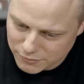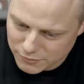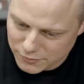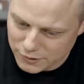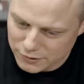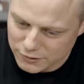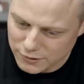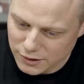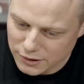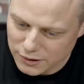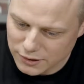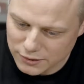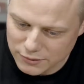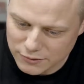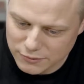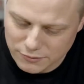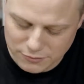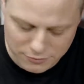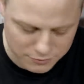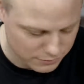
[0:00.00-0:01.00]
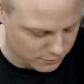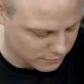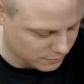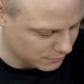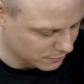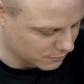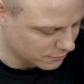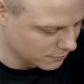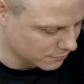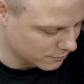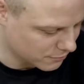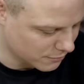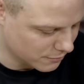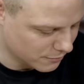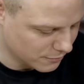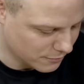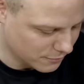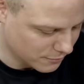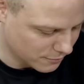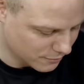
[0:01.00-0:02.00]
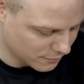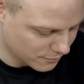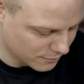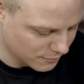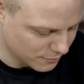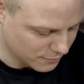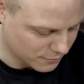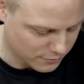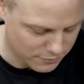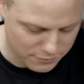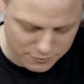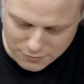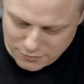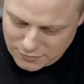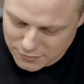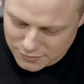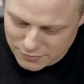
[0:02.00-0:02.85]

So we have a lot of different touch points in Ninjago,